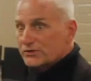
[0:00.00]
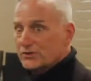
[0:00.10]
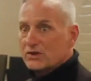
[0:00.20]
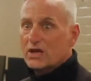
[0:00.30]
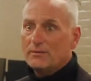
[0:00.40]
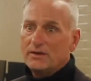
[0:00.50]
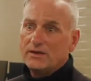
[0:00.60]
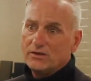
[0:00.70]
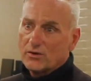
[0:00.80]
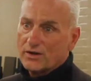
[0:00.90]
So you come
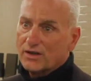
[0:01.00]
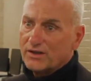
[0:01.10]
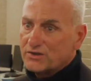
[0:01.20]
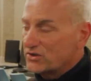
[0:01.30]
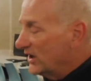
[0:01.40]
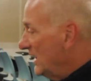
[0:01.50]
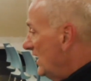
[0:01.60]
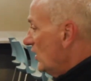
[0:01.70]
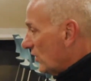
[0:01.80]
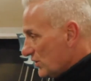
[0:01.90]
in during lunch,
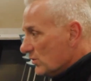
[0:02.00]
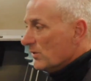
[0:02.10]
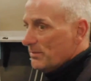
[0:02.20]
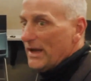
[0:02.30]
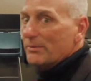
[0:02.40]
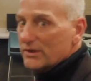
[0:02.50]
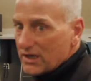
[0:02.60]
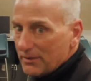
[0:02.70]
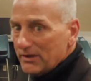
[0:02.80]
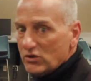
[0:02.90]
or you would be able to
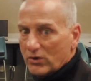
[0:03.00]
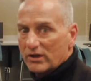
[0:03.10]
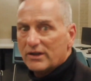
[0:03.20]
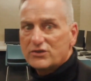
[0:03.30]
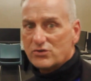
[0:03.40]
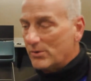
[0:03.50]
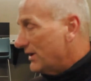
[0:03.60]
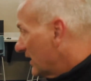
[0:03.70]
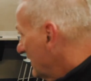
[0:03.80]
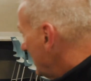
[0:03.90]
come in during lunch or
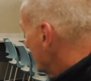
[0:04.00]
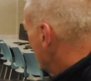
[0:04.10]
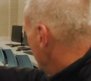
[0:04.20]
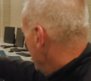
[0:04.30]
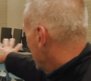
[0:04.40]
your classroom, and you